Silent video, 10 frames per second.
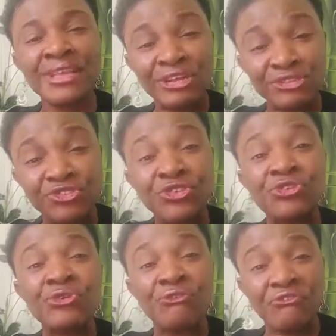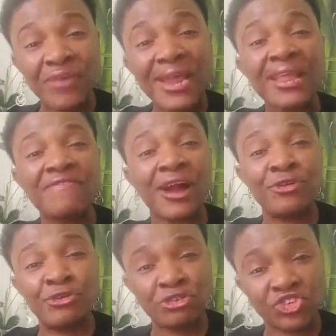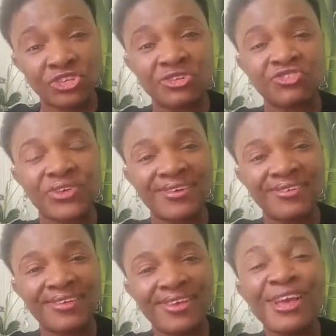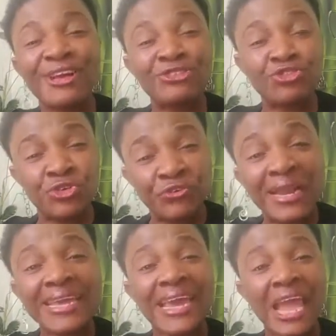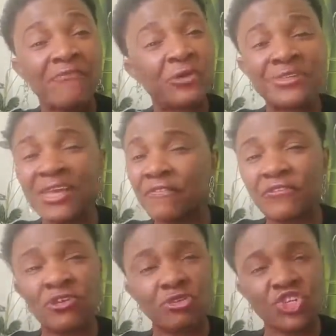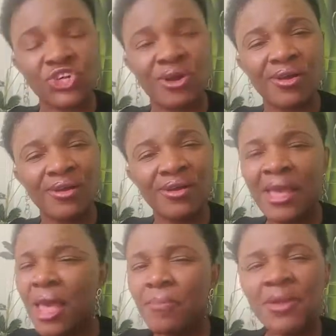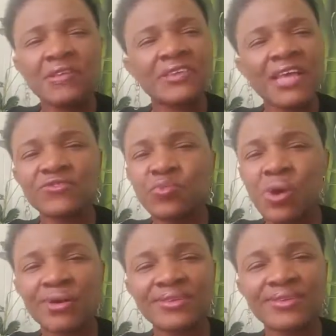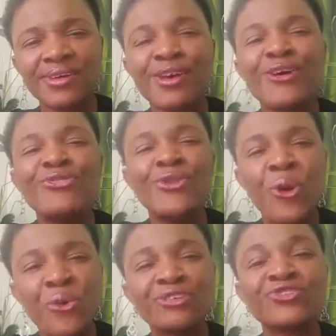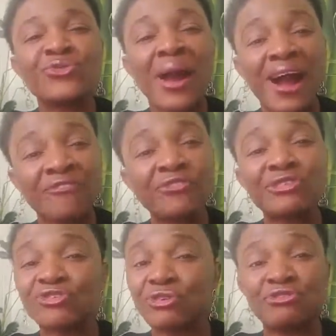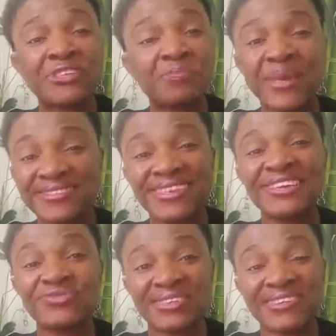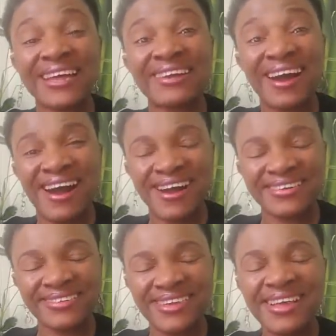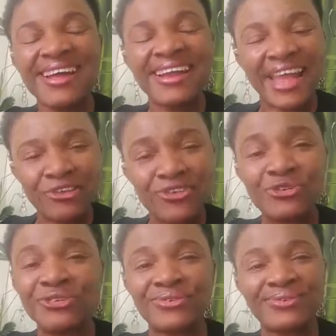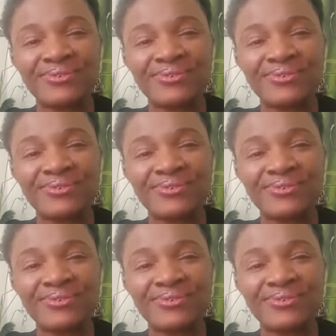Do you really value your children? Do you really care for their future? Because guess what? No one should have your children's best interest at heart like you do.